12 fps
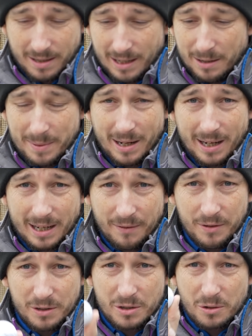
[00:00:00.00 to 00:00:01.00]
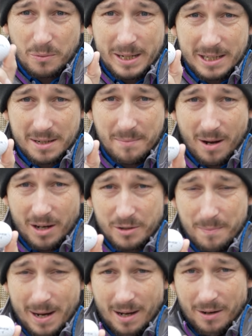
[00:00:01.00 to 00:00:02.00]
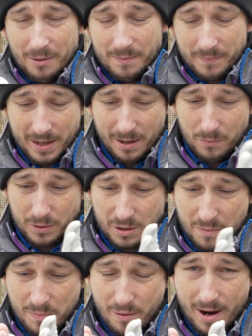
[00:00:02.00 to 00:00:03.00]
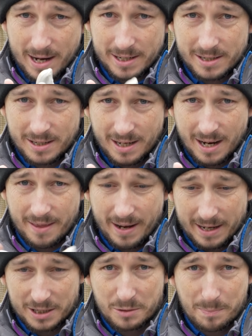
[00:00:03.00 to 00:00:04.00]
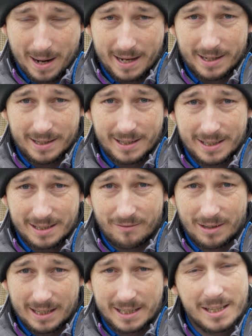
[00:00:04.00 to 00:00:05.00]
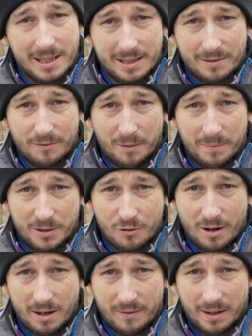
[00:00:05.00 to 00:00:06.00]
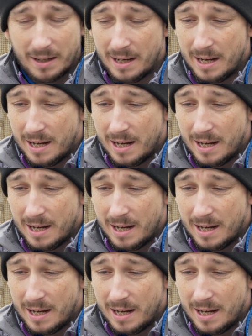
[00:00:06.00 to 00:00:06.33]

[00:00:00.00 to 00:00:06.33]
A little bit like if you squeezed a marshmallow, it would compress and then expand as it releases from the driver.